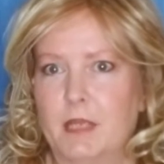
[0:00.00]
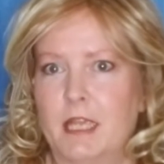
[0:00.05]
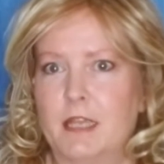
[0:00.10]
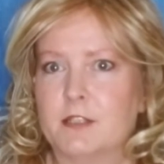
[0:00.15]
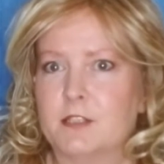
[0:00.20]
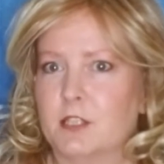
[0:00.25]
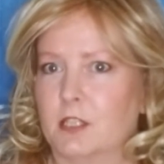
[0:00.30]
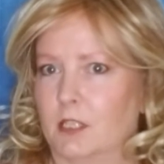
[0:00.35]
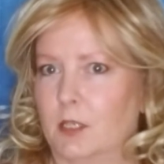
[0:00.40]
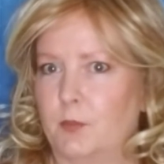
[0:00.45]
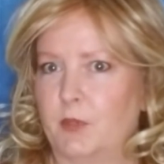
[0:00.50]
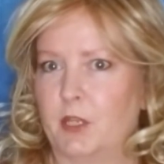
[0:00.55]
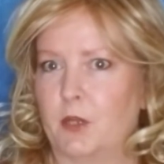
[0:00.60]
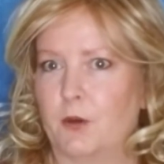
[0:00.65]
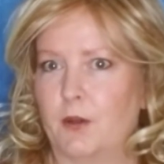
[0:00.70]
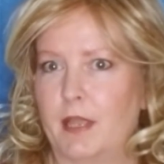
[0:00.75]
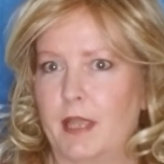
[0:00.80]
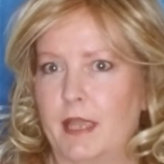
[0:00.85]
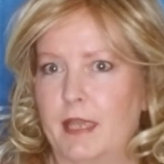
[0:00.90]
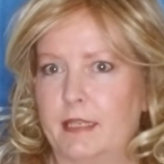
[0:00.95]
So let me go
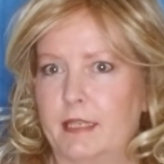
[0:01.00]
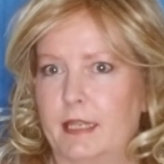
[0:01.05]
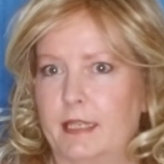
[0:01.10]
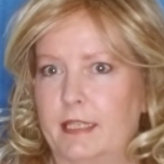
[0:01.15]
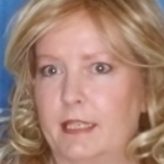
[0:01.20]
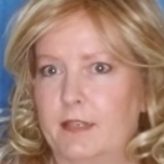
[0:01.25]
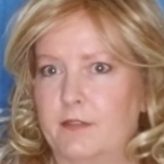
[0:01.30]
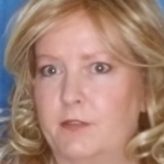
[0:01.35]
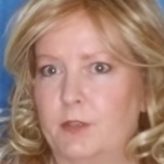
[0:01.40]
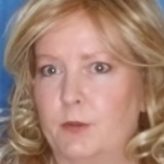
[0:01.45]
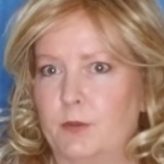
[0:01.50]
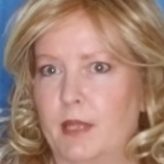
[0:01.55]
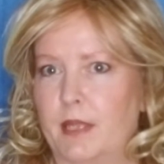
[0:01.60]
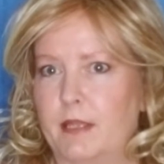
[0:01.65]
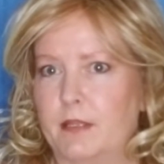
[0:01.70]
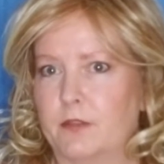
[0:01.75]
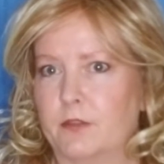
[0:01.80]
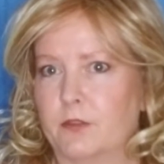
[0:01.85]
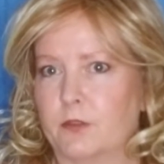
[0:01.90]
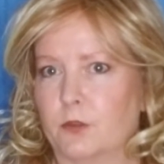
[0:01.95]
ahead and give you
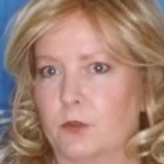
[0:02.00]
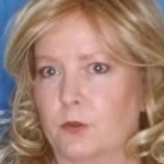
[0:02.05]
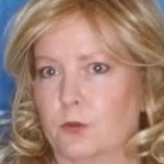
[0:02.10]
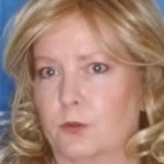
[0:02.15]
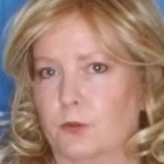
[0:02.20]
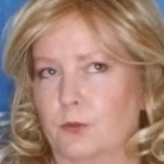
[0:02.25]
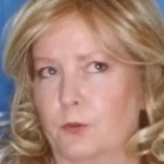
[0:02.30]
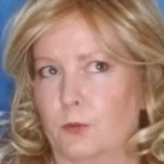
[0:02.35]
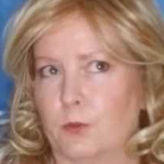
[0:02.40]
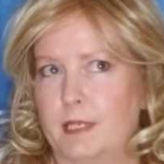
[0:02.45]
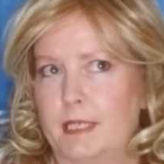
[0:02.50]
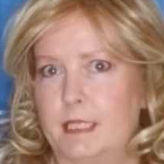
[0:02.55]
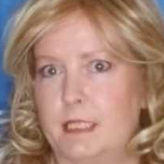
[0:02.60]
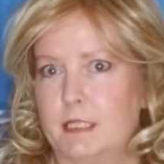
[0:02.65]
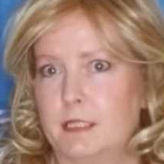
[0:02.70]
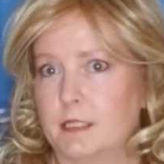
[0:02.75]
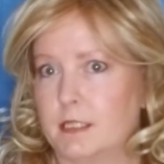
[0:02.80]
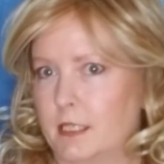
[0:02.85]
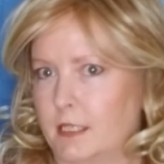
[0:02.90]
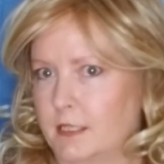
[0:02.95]
a
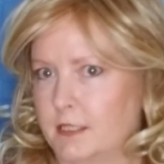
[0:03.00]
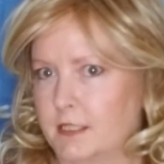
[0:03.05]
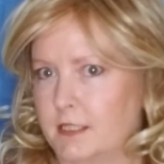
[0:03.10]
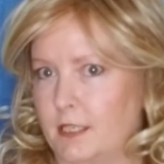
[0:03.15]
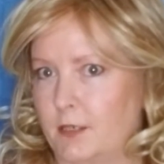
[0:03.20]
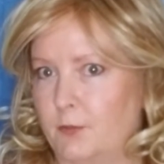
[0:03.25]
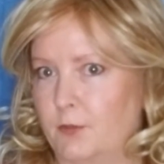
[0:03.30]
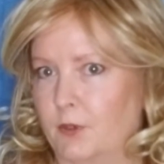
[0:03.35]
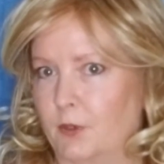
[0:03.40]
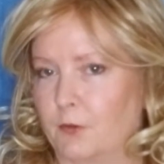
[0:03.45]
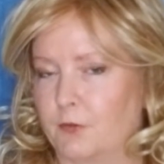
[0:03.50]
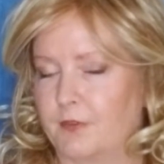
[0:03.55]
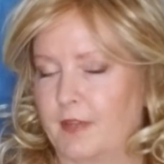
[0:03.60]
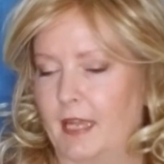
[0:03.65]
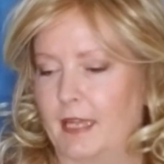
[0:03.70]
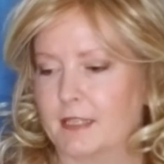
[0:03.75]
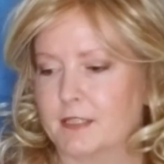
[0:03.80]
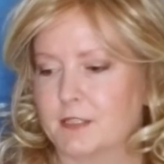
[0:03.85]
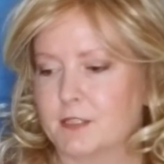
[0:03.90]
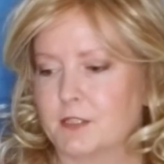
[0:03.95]
360 real
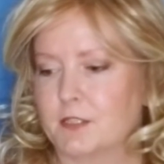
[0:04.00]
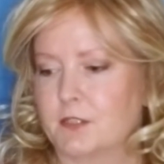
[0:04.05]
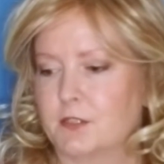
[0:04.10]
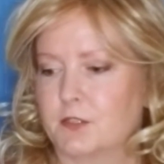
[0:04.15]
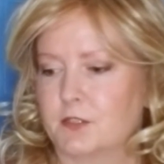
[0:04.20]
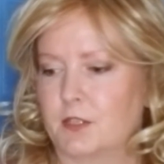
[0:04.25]
fast.